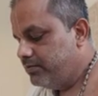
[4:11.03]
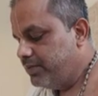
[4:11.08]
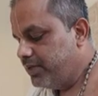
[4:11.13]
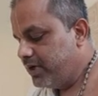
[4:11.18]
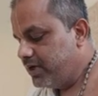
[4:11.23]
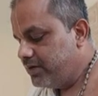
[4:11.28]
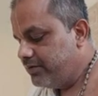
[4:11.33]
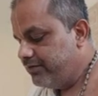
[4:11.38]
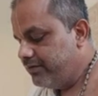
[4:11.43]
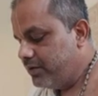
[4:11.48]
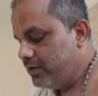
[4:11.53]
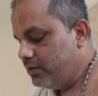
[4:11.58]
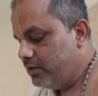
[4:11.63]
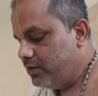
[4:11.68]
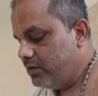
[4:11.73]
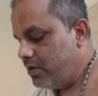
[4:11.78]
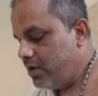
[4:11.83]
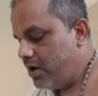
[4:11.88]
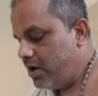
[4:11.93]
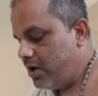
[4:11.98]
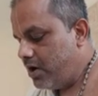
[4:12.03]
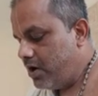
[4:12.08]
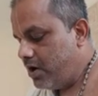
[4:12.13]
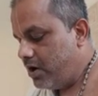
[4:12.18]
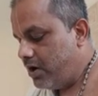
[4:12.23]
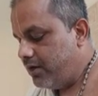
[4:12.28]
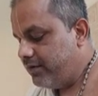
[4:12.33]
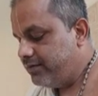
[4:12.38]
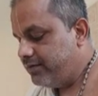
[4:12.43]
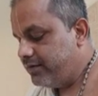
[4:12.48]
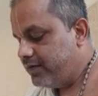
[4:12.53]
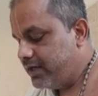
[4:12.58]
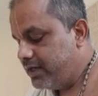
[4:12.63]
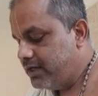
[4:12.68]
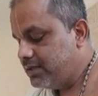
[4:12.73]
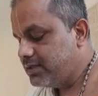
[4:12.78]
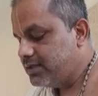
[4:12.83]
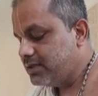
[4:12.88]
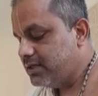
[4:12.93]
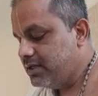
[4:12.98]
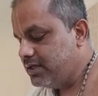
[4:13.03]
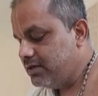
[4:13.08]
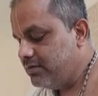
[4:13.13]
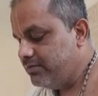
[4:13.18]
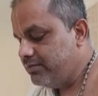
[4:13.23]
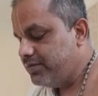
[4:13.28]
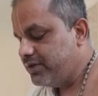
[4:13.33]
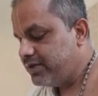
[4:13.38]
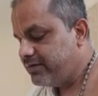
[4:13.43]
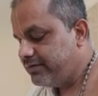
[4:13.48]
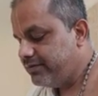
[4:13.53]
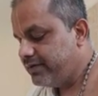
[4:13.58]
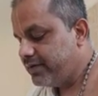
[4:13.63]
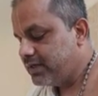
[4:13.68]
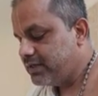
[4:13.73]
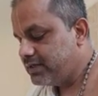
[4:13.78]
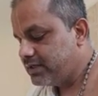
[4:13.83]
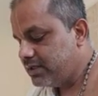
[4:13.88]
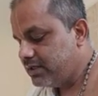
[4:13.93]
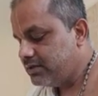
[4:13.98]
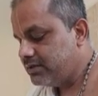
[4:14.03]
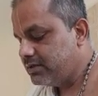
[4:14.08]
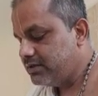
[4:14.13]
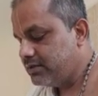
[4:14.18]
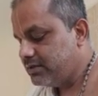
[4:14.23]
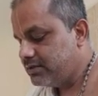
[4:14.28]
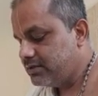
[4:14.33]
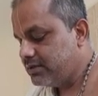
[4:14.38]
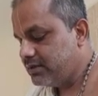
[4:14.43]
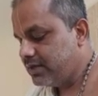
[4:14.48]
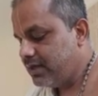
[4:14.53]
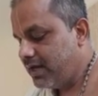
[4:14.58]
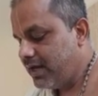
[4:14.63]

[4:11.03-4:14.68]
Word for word: purview of his imperfect senses,